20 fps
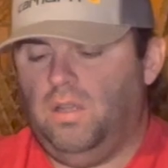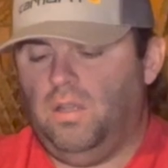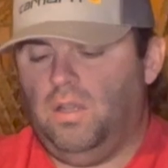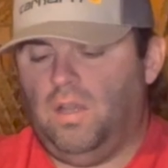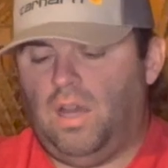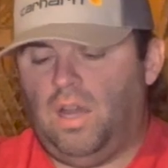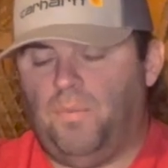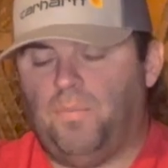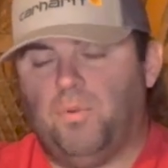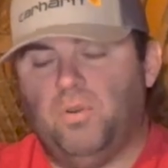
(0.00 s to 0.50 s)

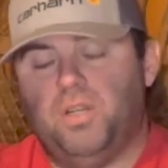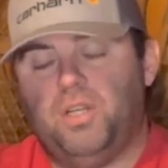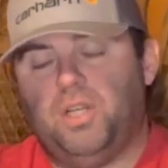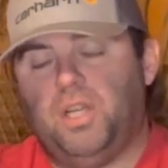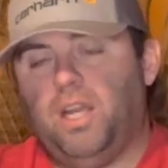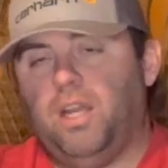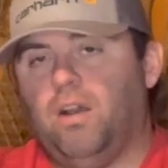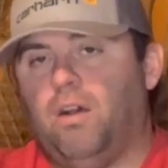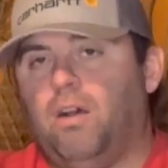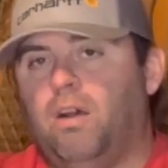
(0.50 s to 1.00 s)
I
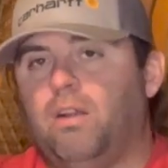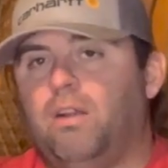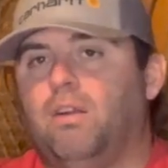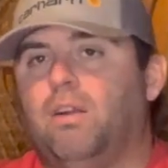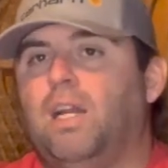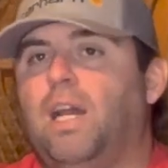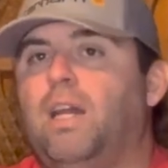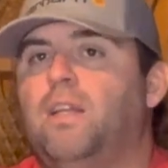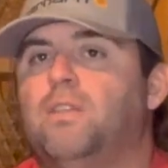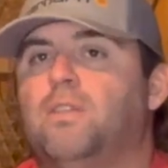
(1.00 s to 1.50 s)
appreciate all your
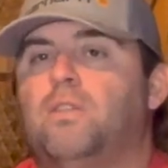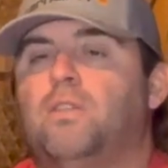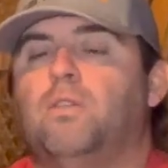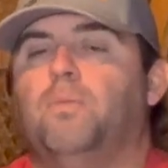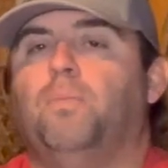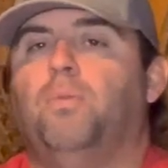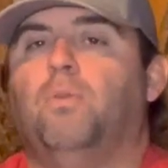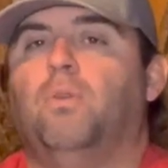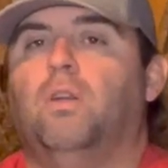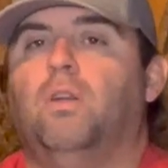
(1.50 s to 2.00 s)
guys'
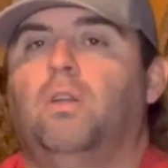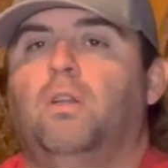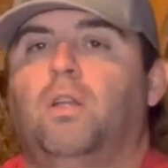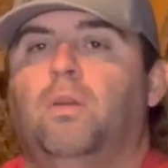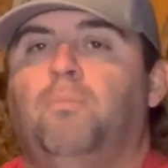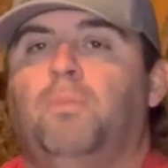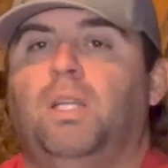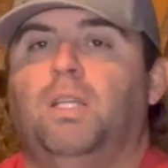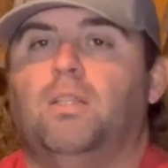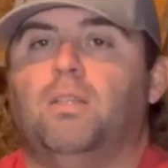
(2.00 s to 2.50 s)
support. It
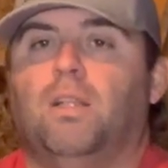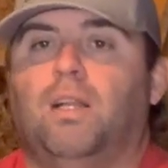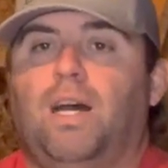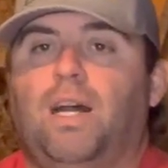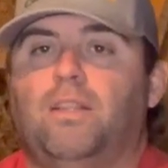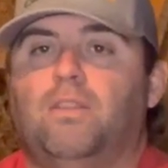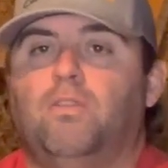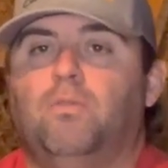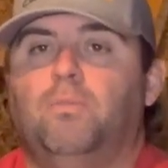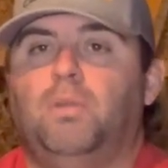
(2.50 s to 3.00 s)
means a
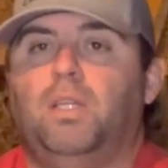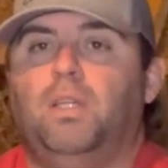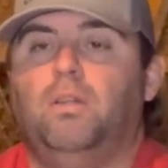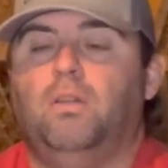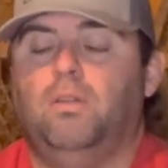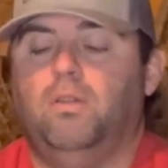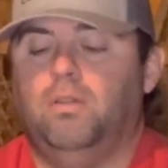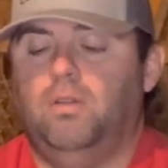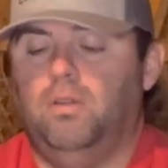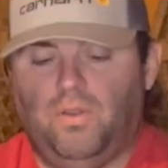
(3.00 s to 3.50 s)
lot to me.
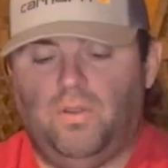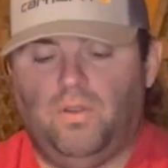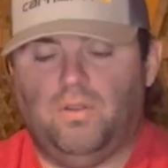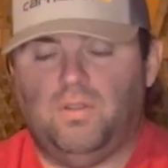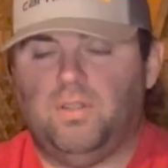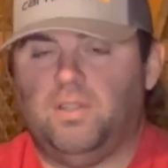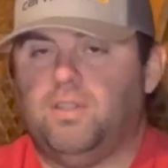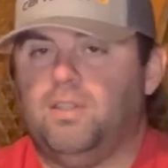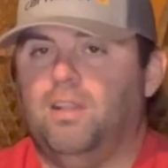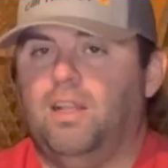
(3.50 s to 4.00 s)
There's
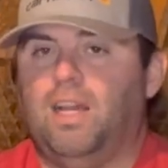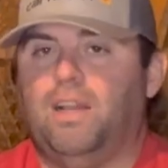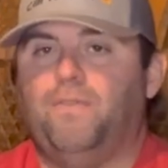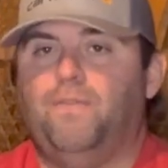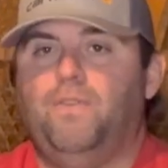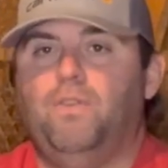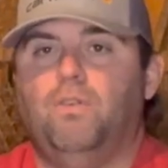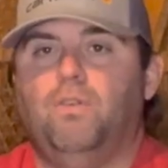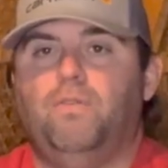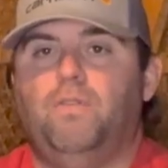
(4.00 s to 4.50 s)
a select
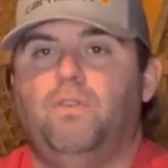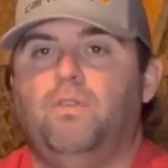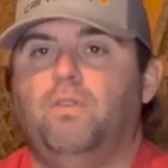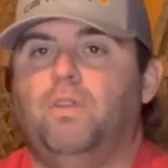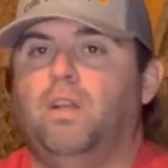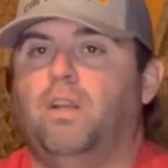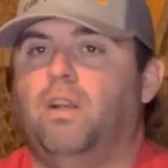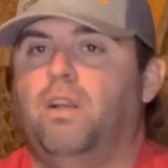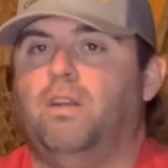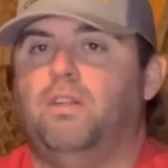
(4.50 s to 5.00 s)
few of you
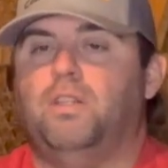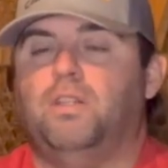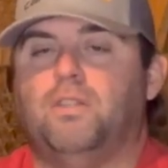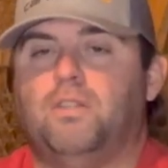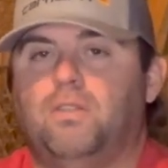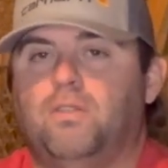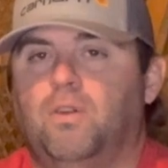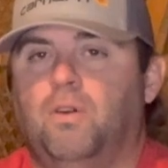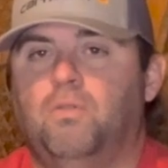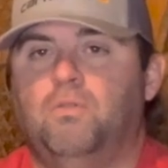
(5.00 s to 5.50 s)
that are
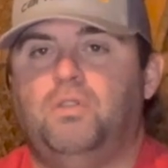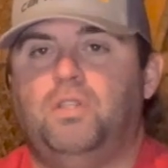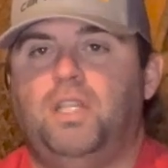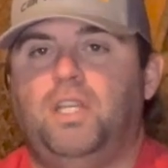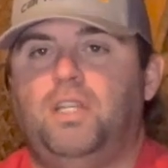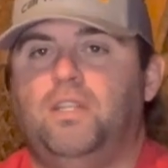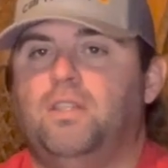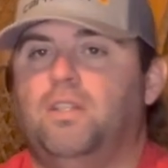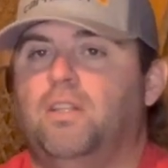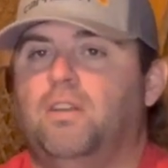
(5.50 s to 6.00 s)
just
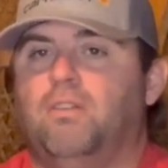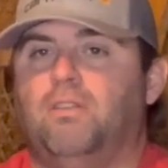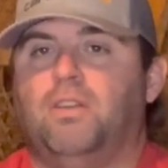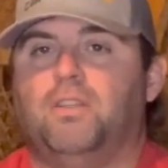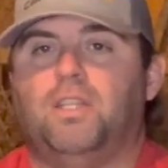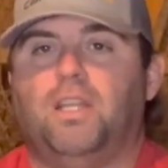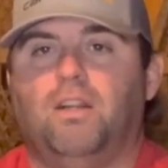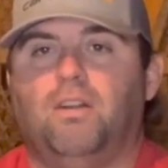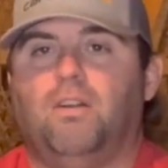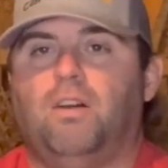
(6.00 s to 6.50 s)
OGs and you're
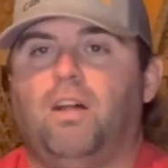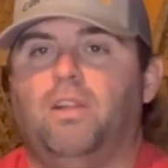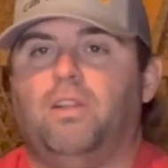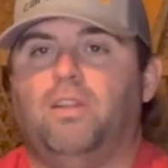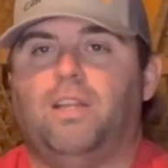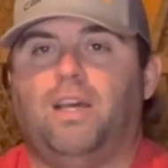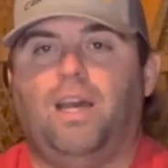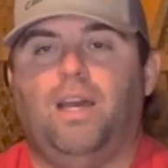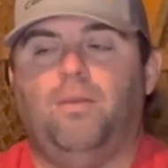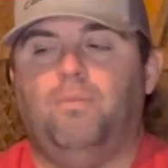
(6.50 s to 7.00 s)
just here all the
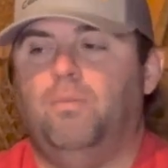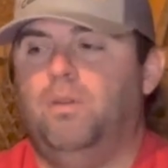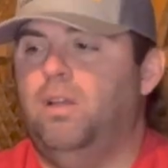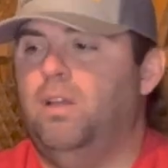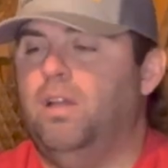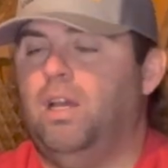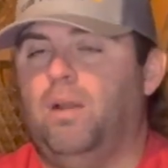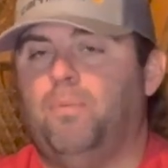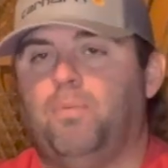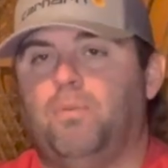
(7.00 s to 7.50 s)
time.
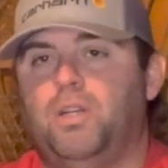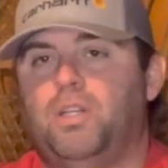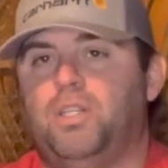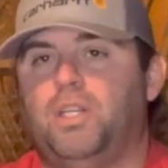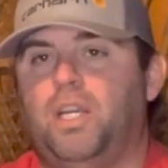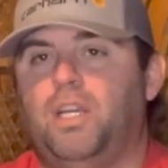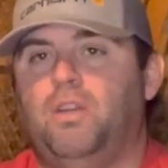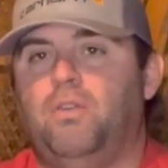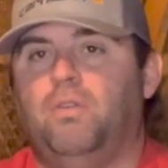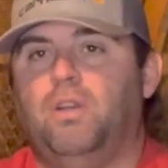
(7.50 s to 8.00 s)
I
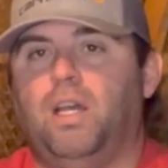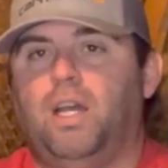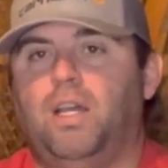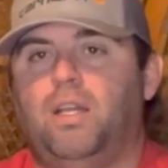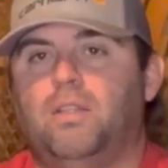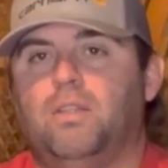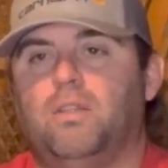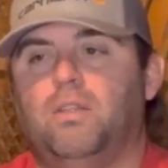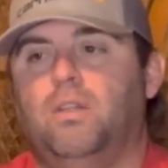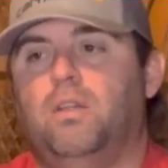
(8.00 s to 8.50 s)
appreciate you
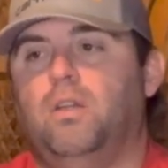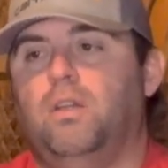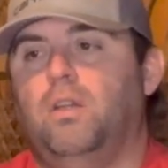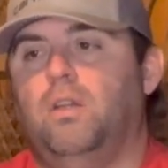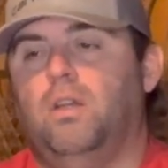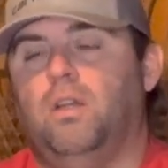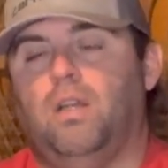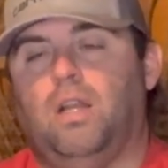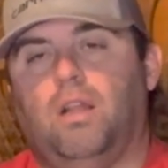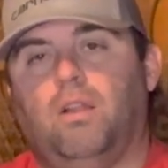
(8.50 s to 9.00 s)
guys.
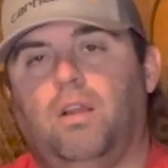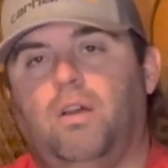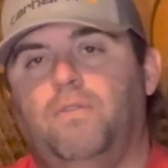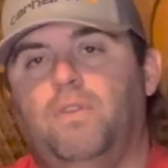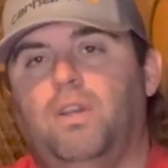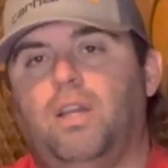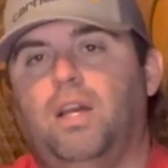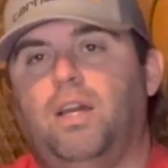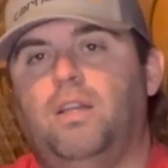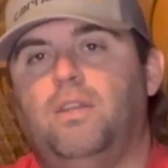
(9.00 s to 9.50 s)
And I love
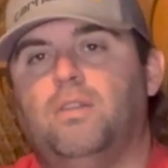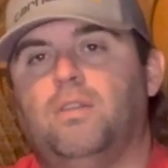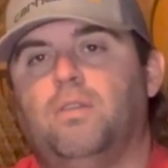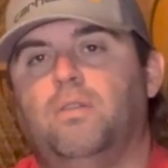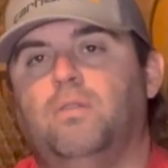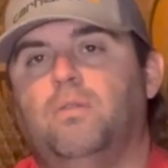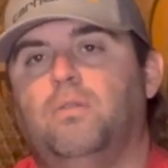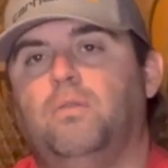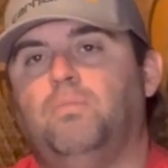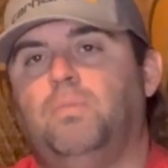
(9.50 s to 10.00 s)
you guys.
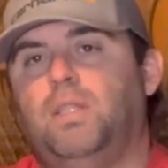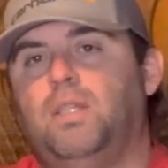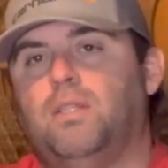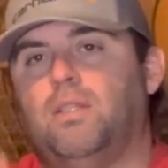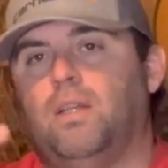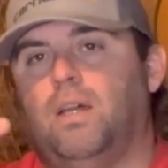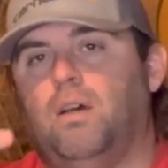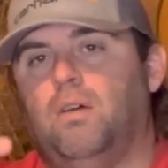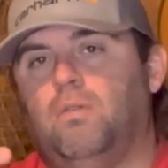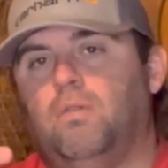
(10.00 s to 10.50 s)
Peace
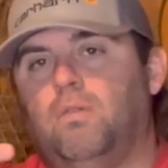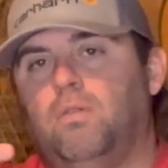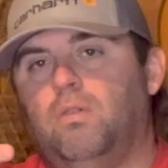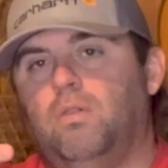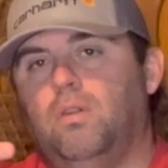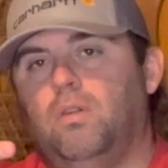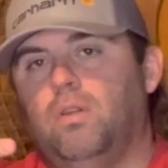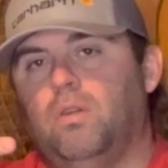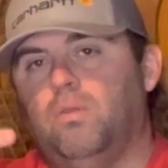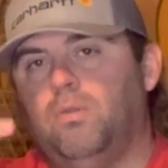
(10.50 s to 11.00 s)
out.
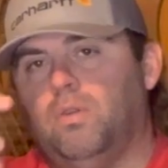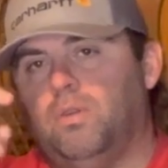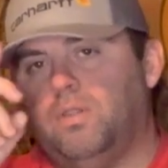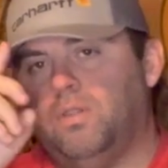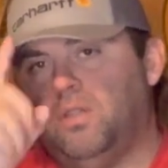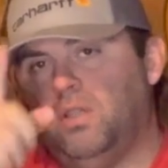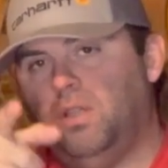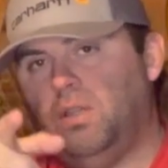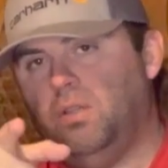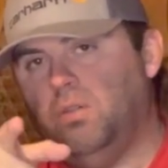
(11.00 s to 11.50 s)
And we'll
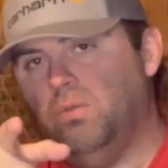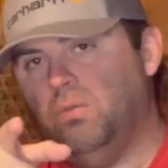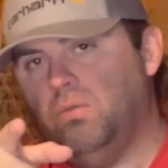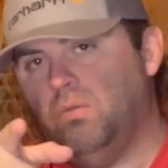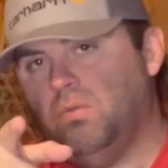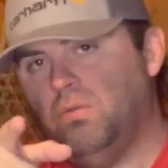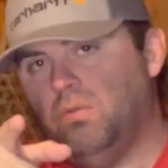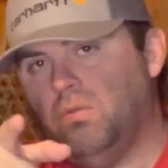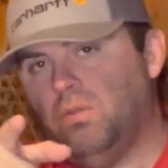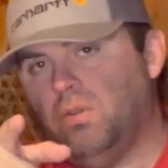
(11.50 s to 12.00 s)
see you
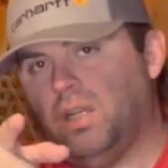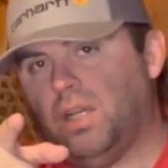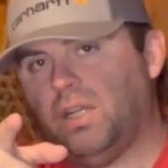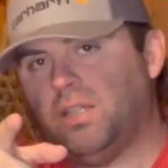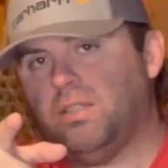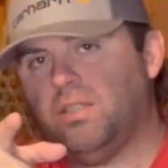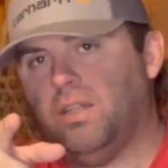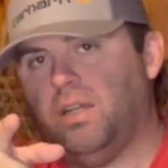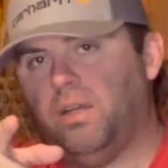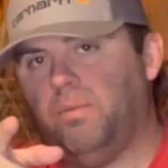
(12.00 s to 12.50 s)

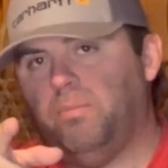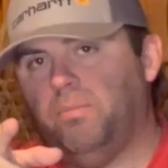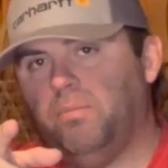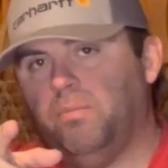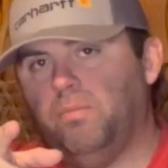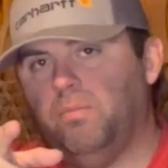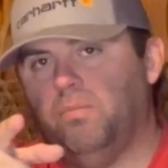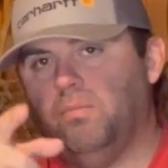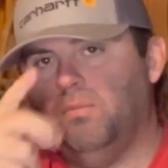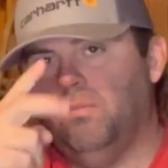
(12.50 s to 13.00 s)
next
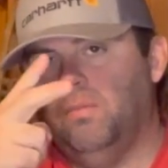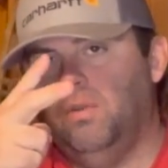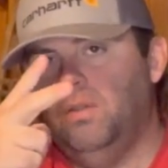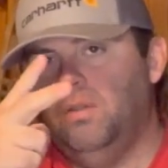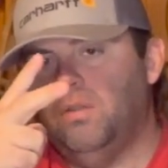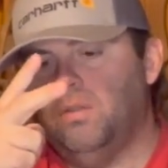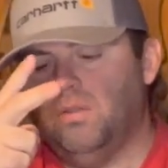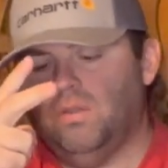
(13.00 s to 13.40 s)
time.